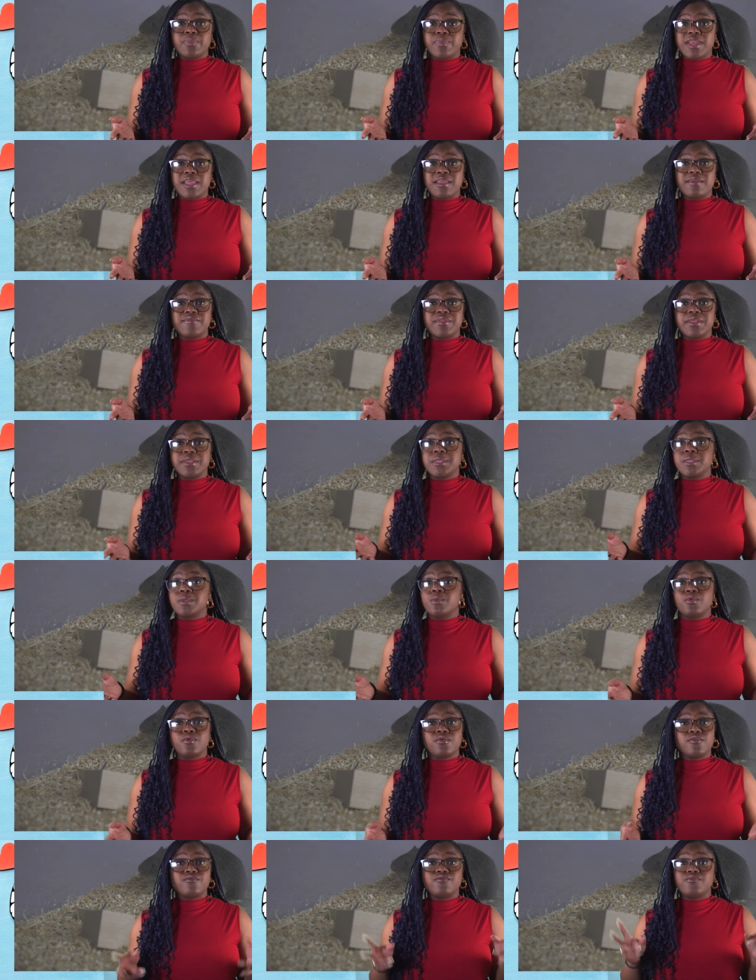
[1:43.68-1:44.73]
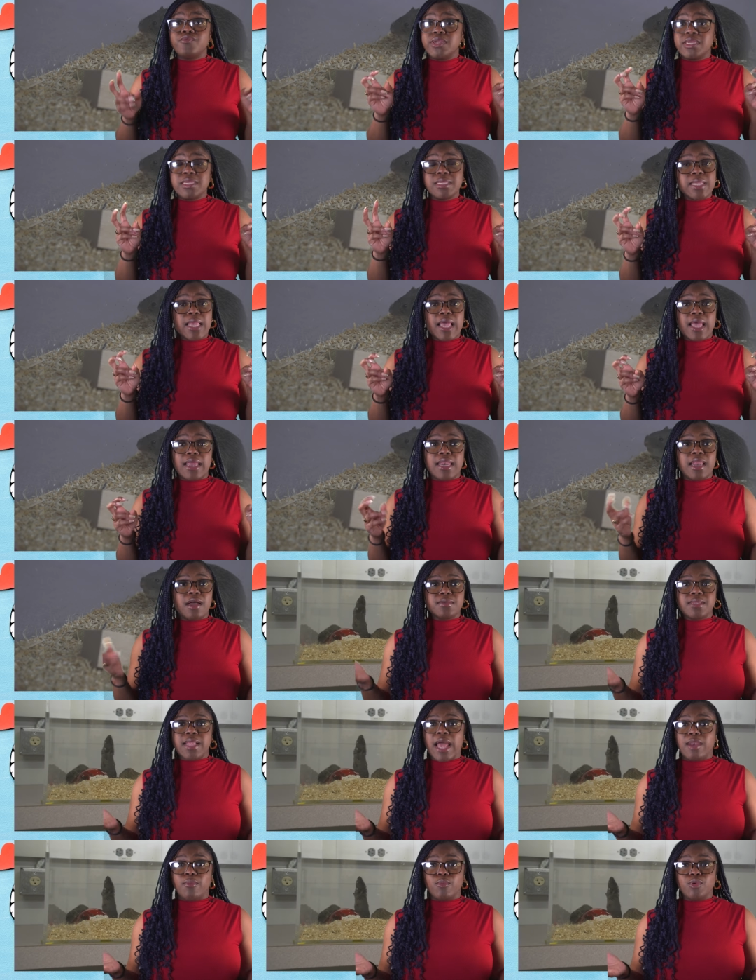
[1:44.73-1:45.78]
believe this sort of reset
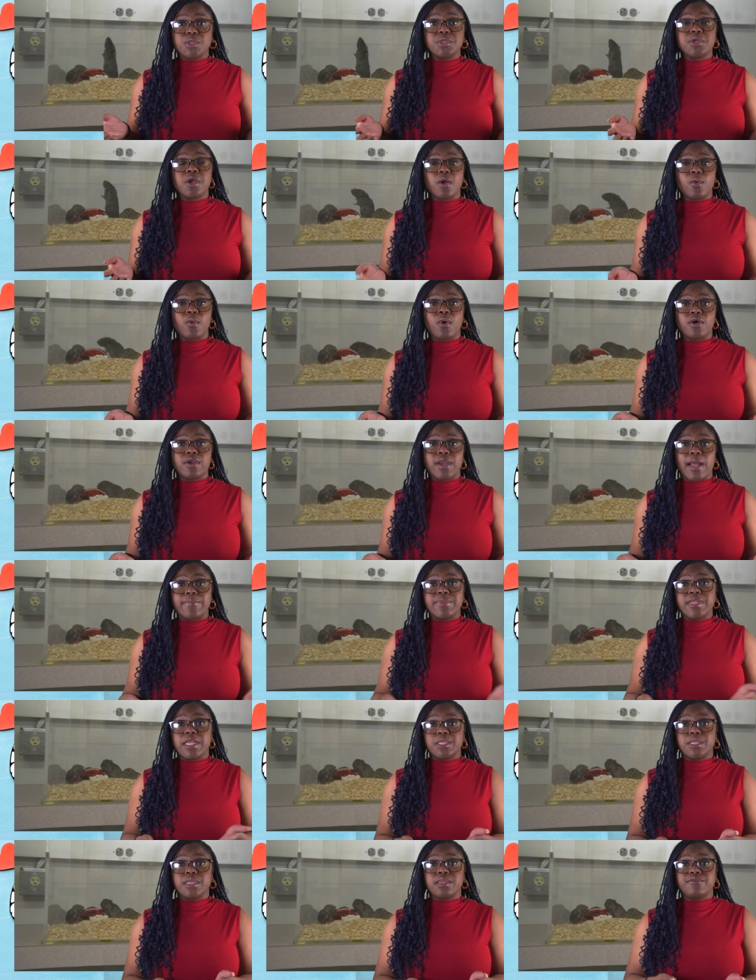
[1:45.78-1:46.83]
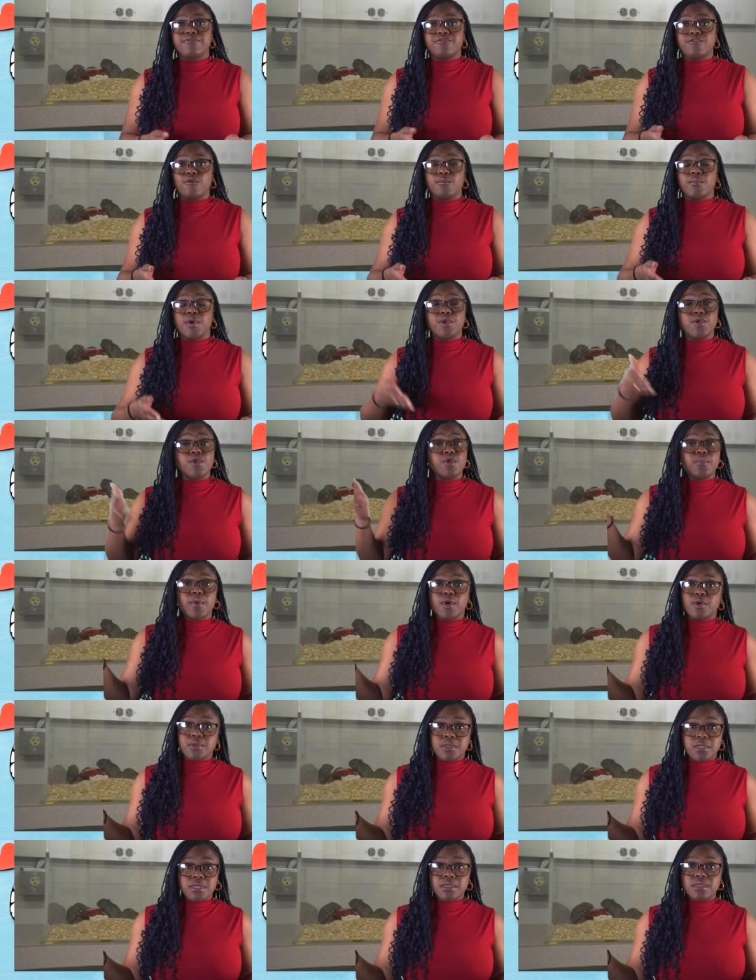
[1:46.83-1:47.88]
allows the animal to go on and potentially form a new
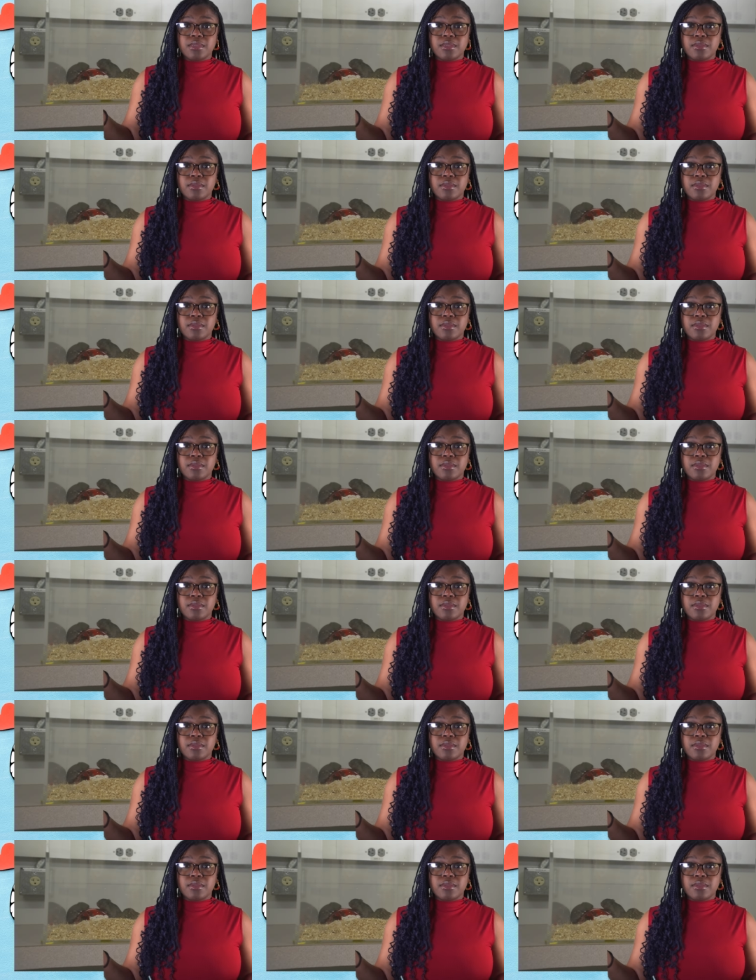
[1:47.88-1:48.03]
bond.